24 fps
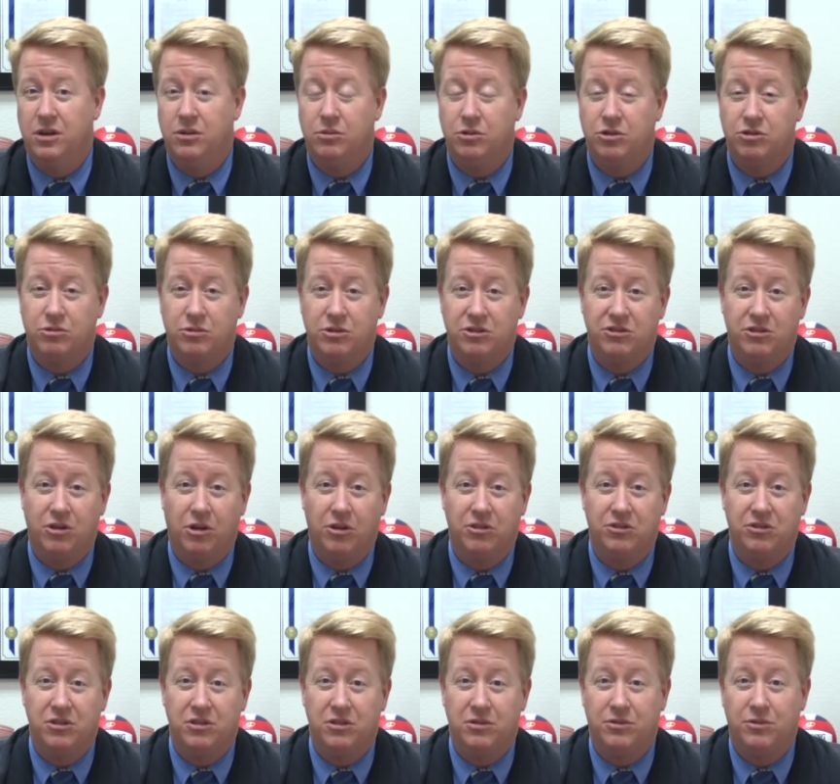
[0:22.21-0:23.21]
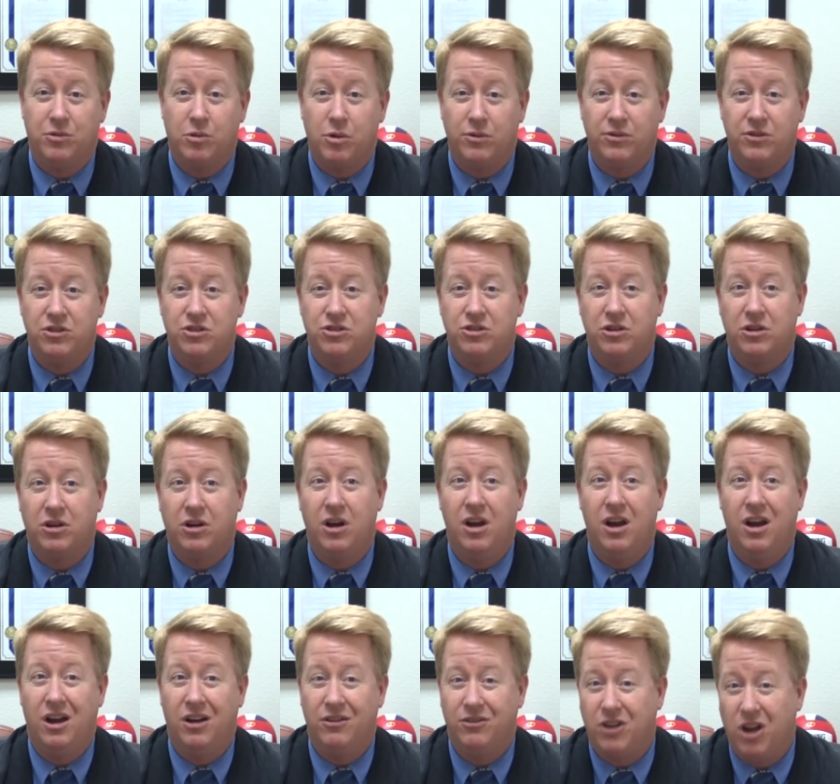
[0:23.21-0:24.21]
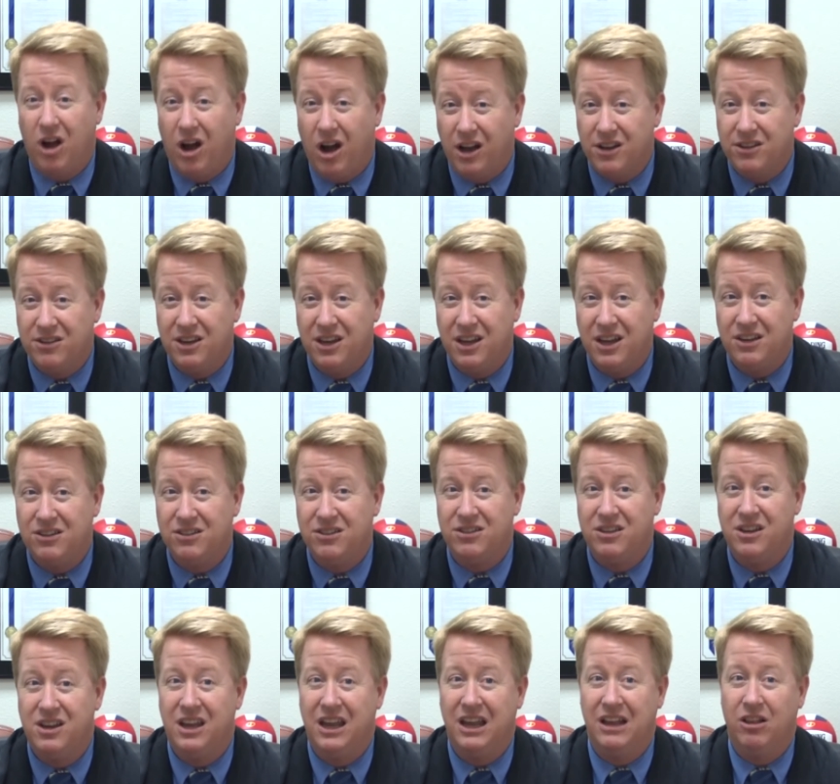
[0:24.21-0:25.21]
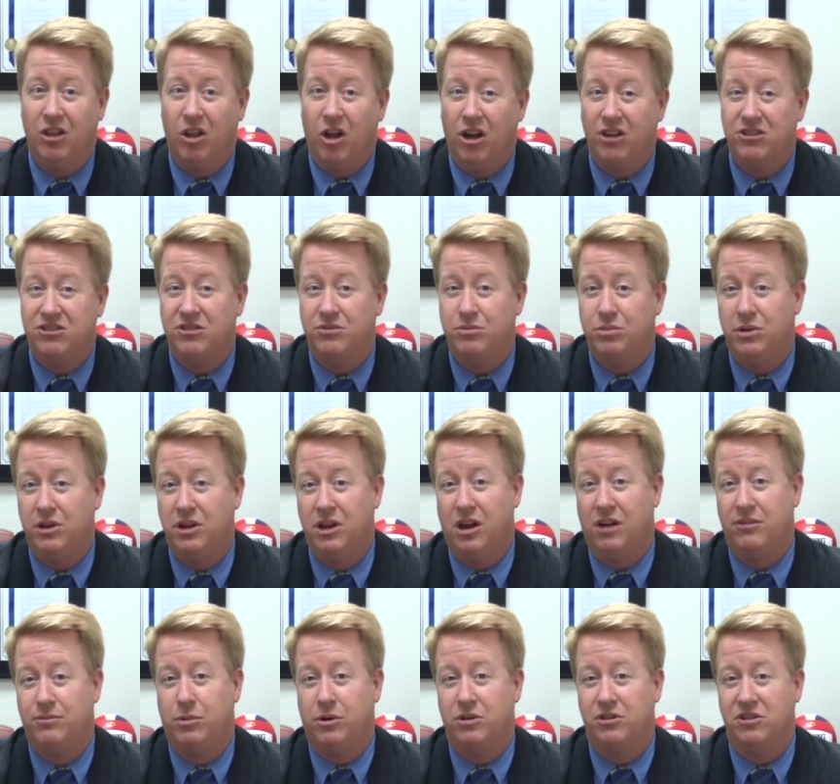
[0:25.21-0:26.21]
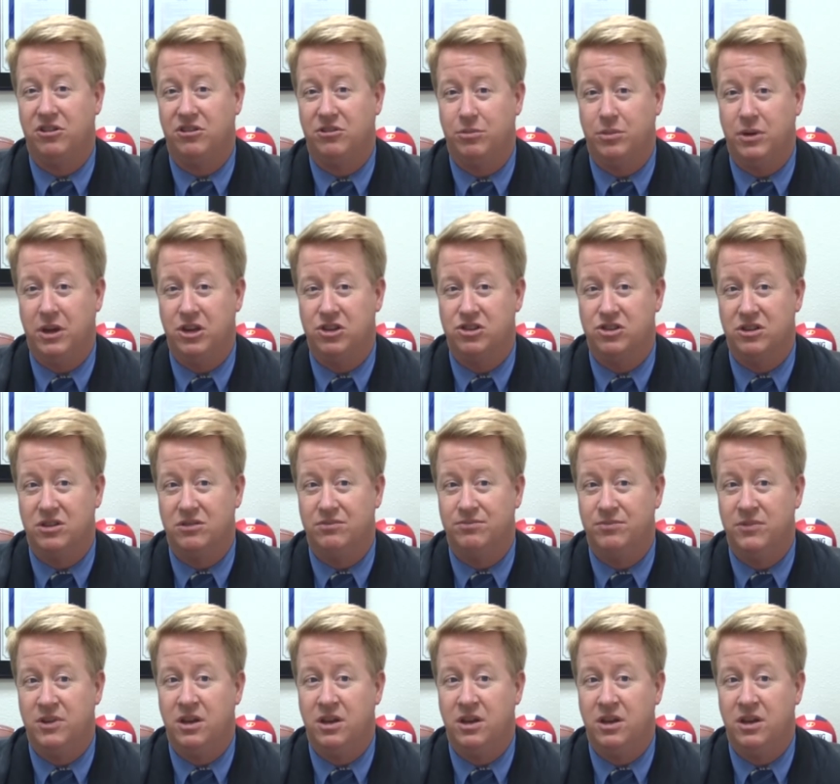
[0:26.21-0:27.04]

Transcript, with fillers: which results in the forfeiture of contests and loss of playoff participation.